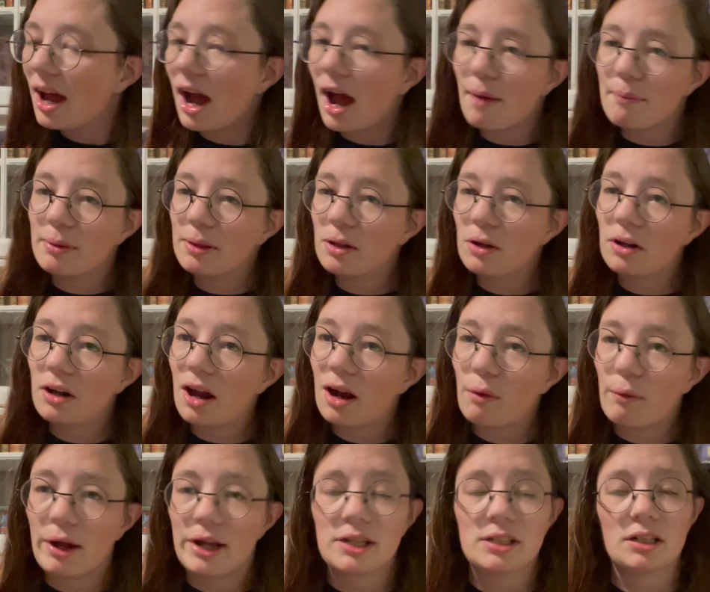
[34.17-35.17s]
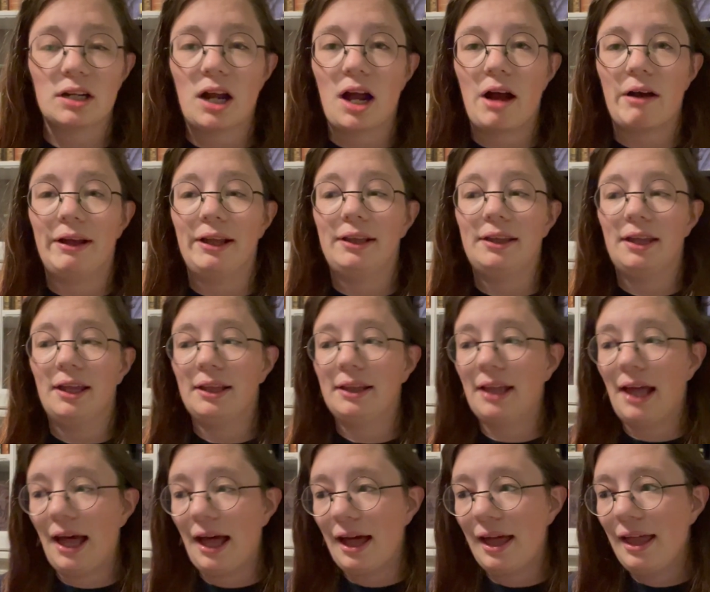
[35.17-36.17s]
I'm still not quite sure how I did
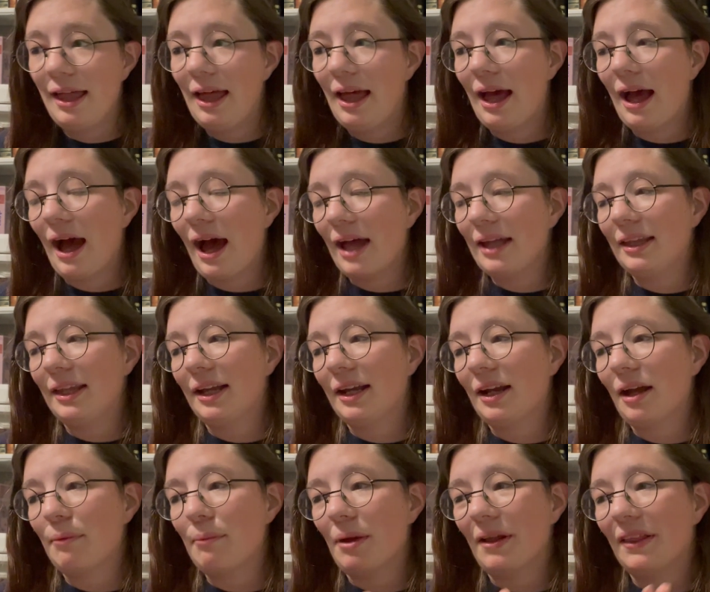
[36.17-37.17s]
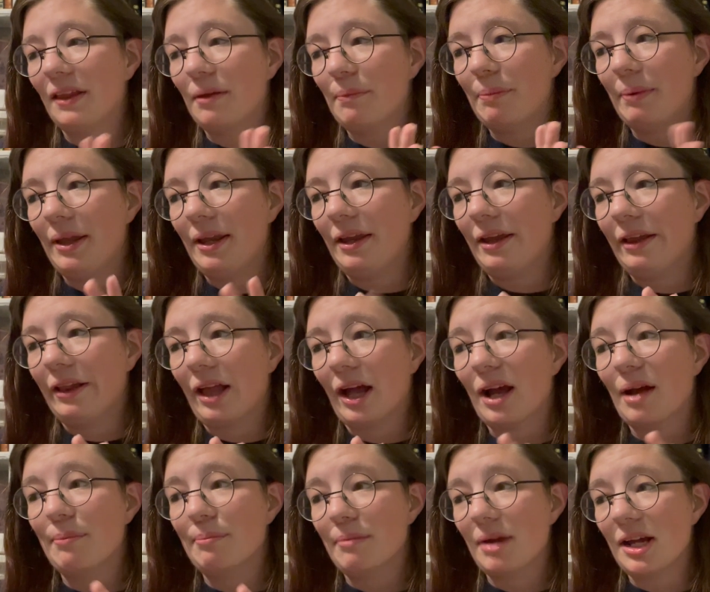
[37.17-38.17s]
that. I think I must have been in like
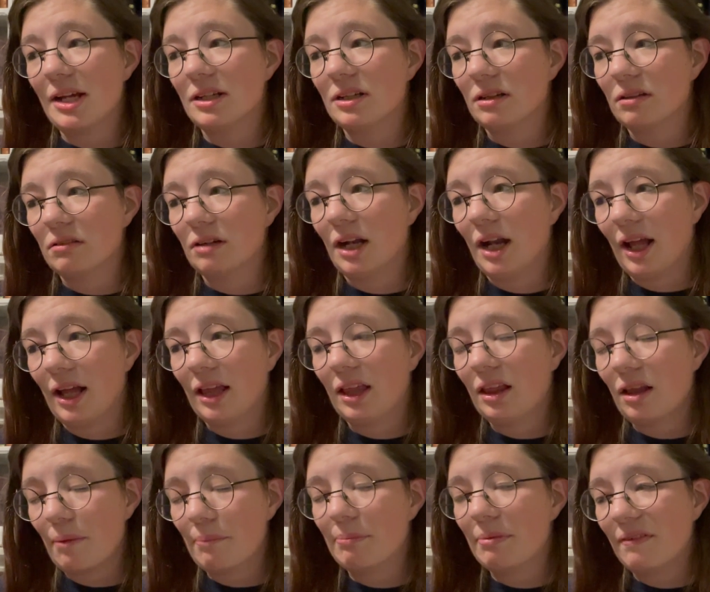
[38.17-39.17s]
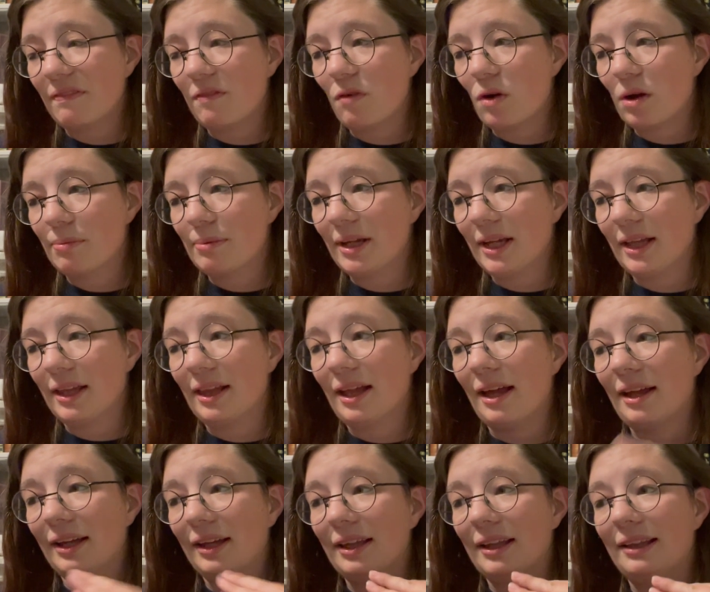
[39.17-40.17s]
a major reading slump before because
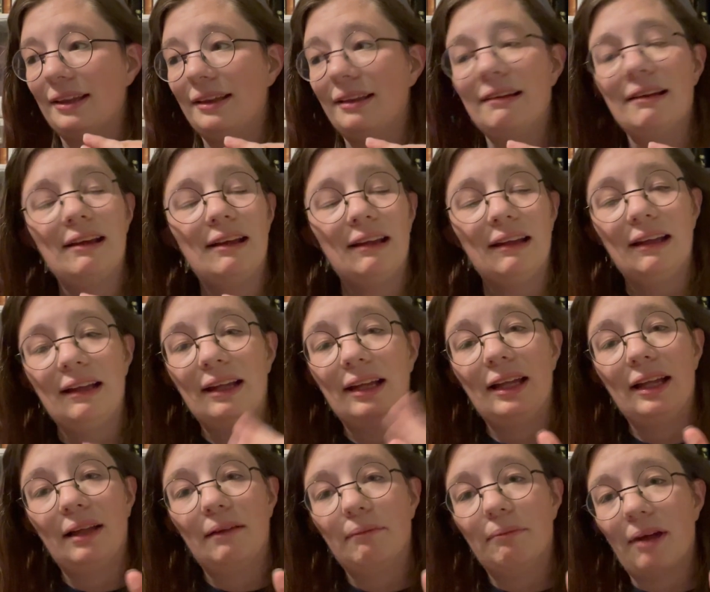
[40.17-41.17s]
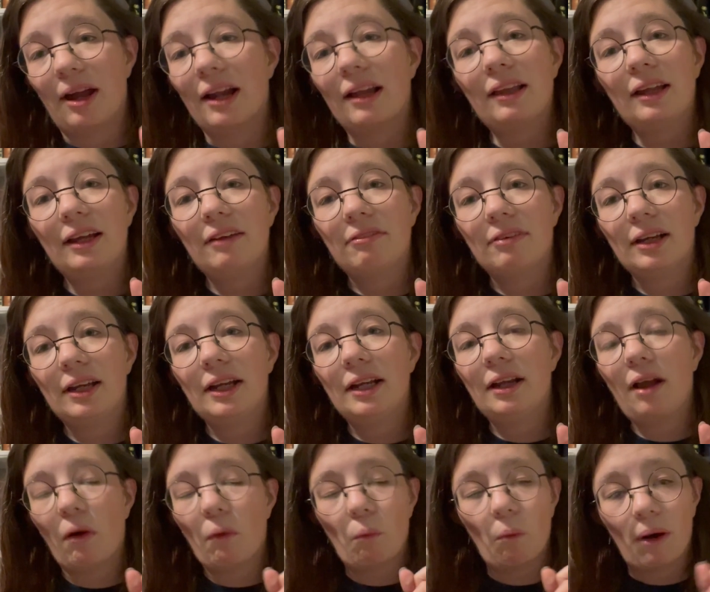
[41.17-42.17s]
I could barely
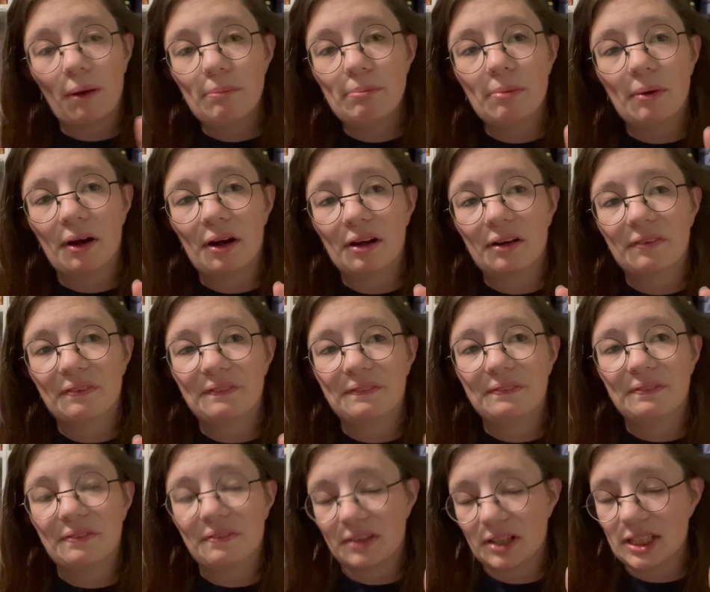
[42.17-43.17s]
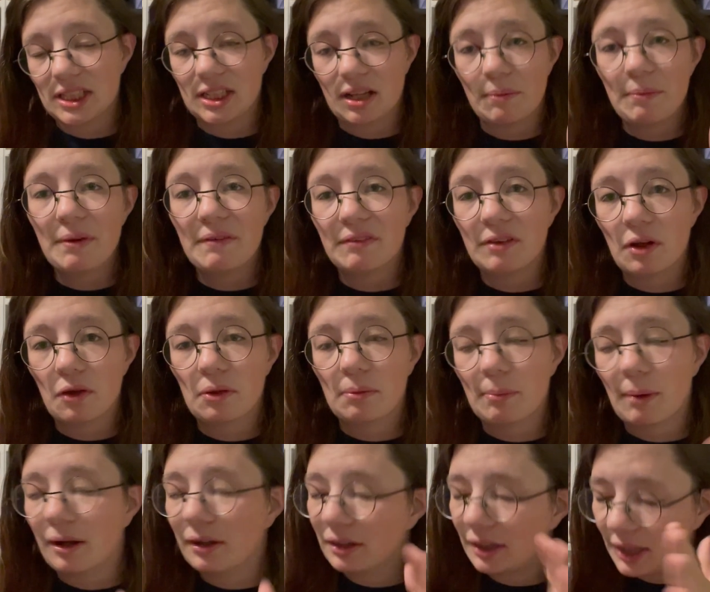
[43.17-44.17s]
read one book for some of those
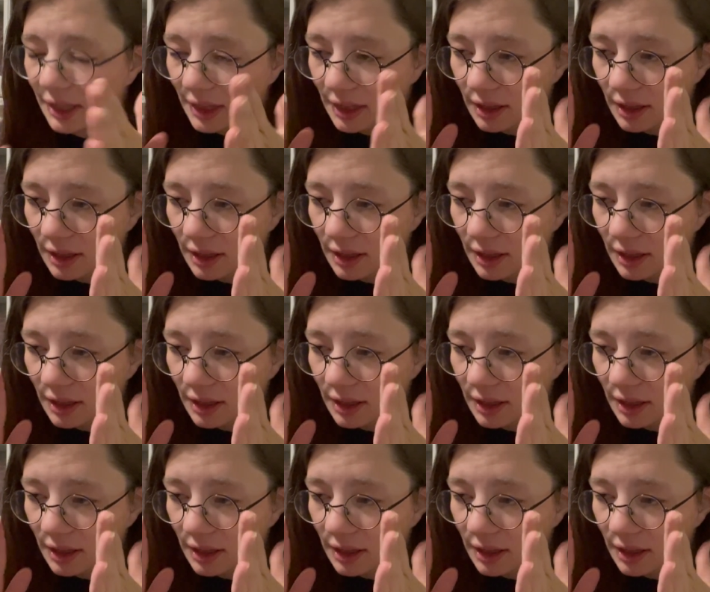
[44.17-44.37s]
months.